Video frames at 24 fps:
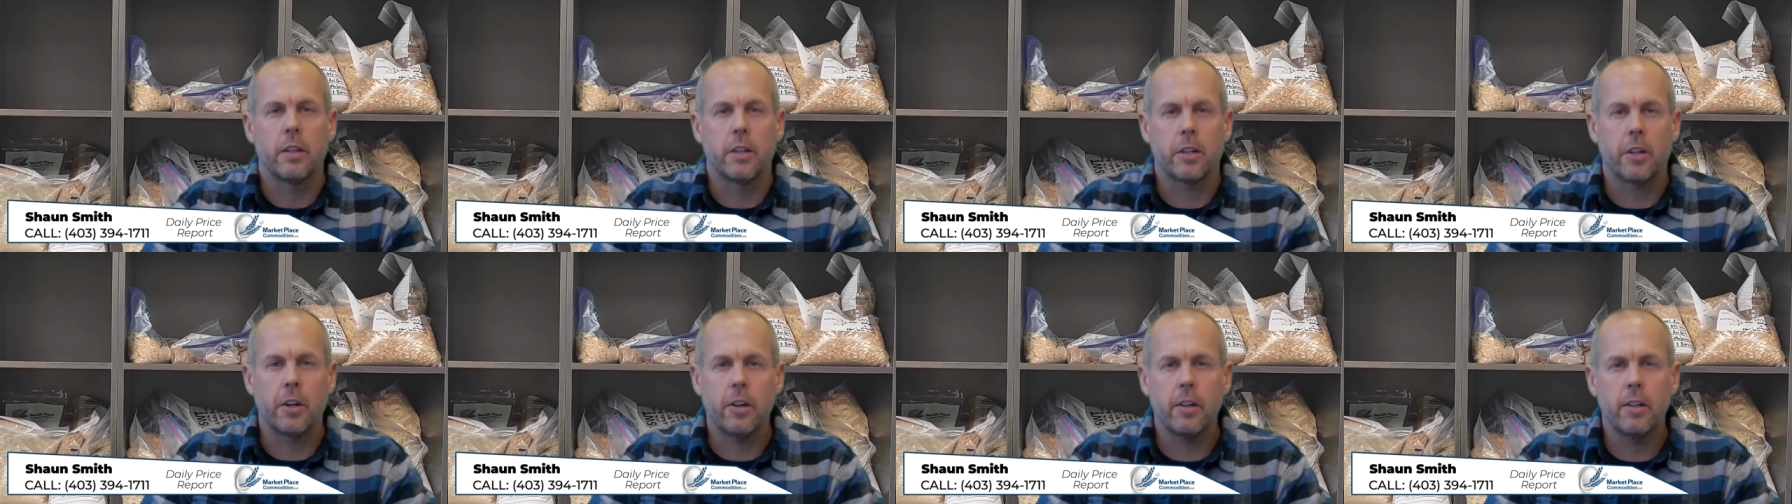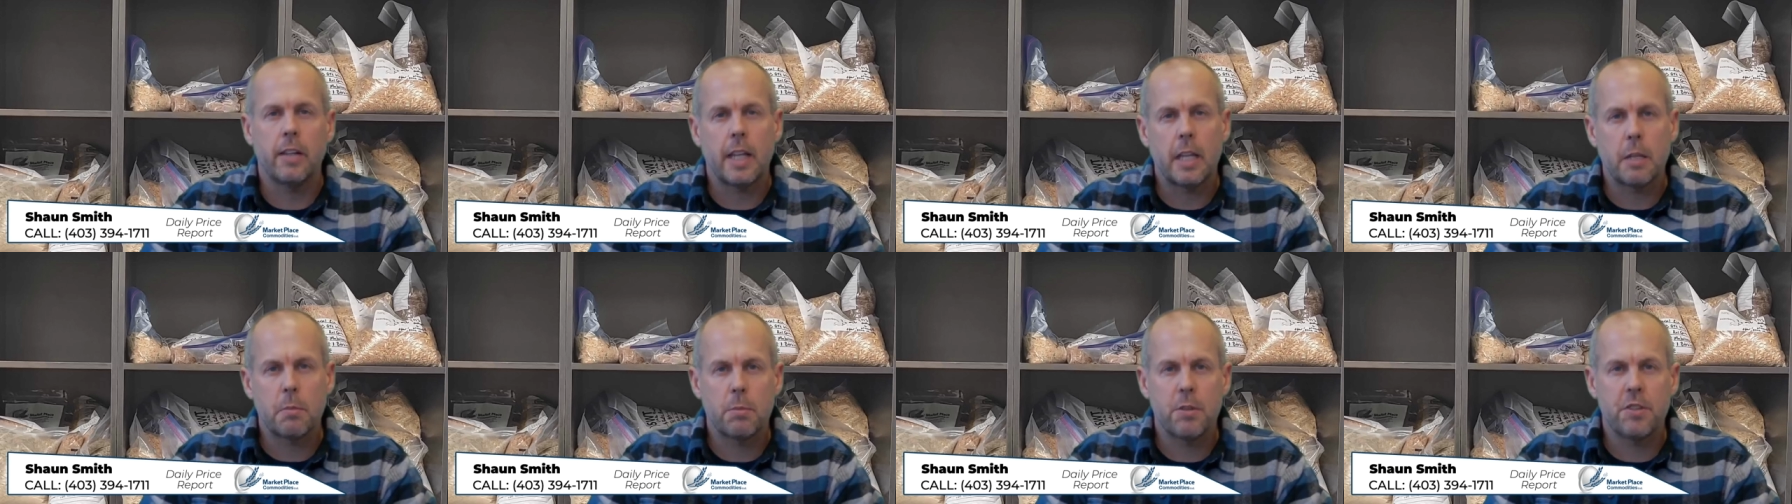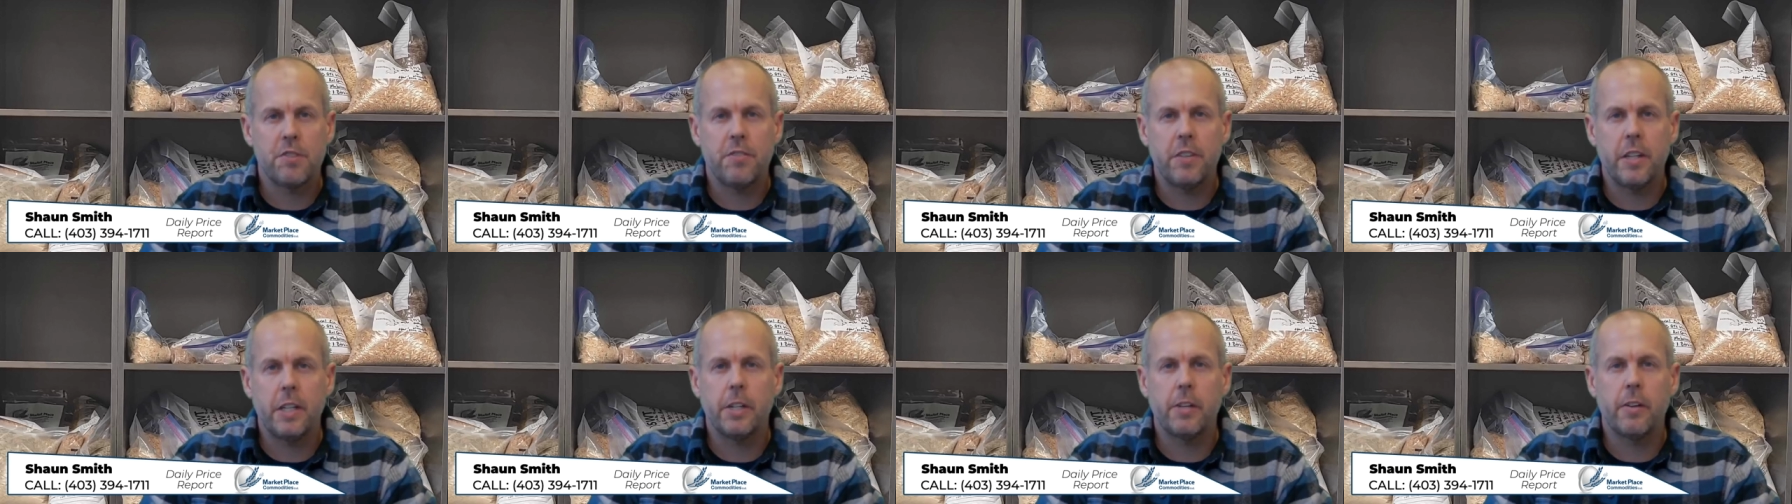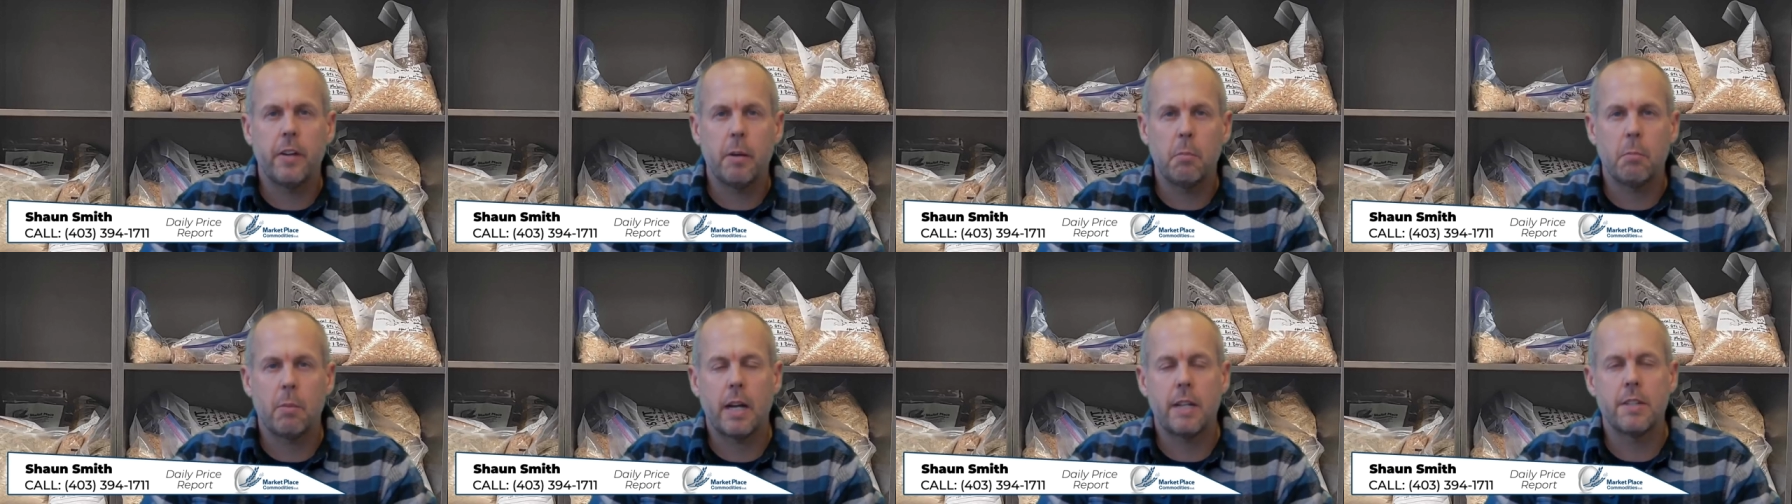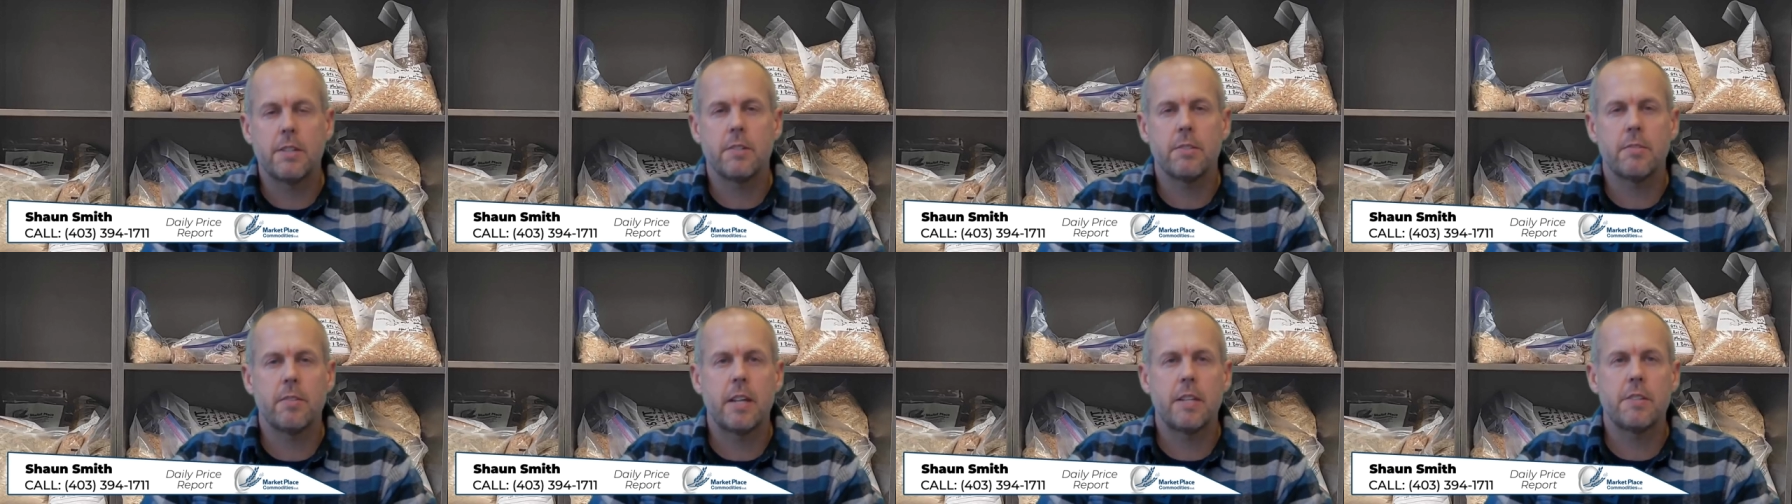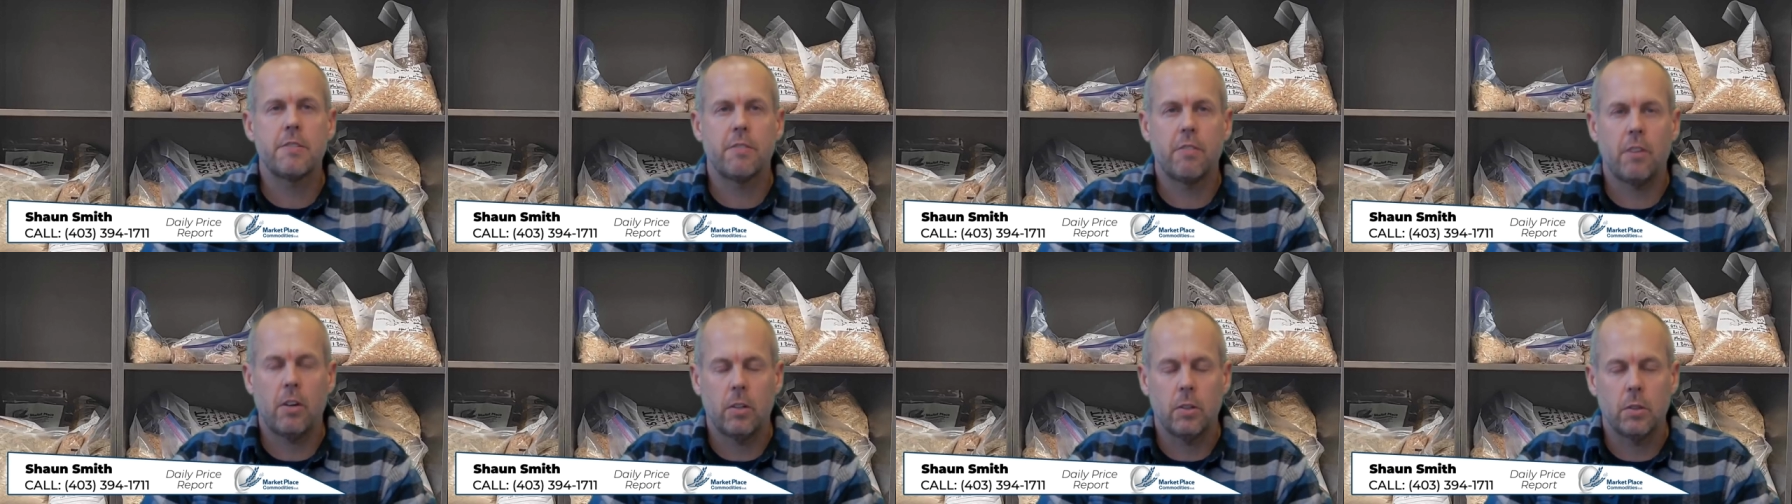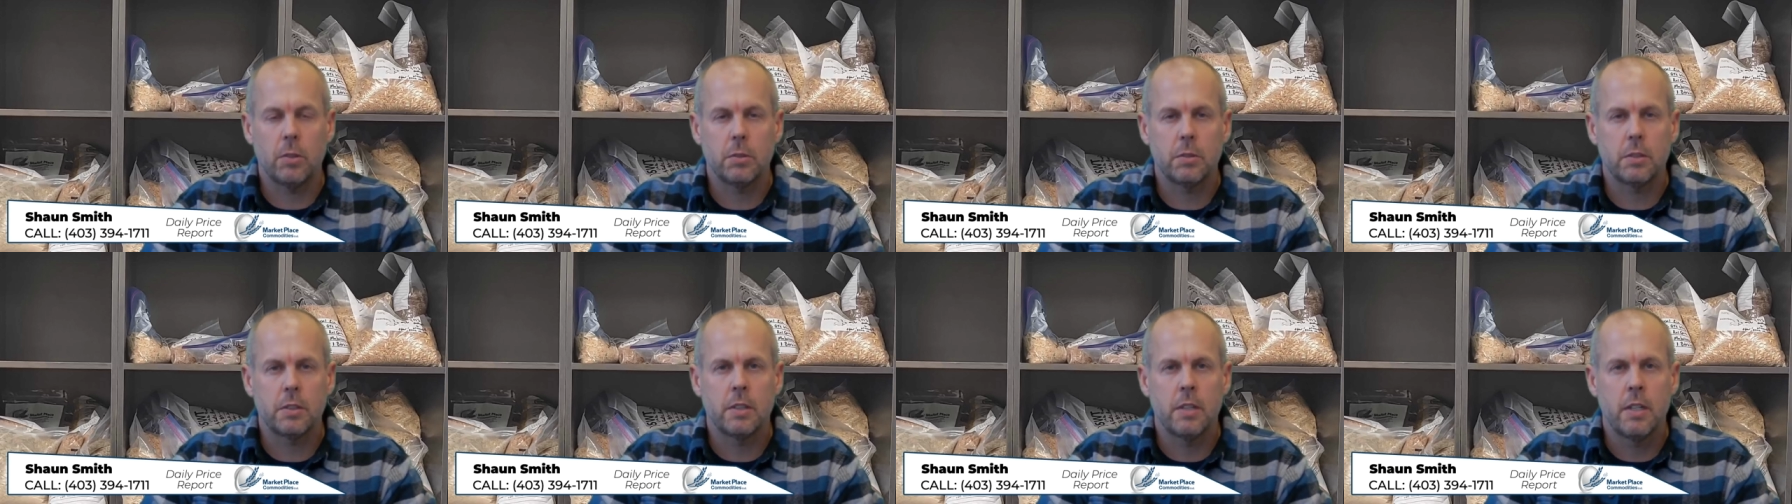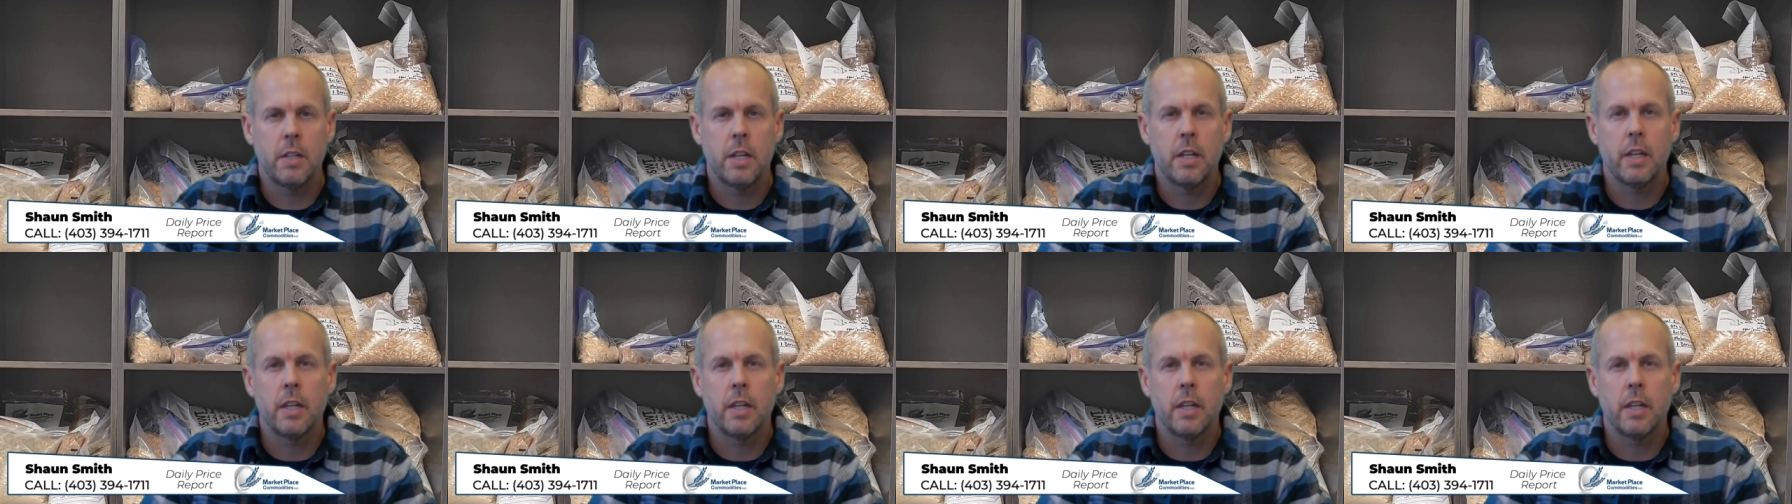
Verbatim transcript: The current Lethbridge feed grain prices are as follows: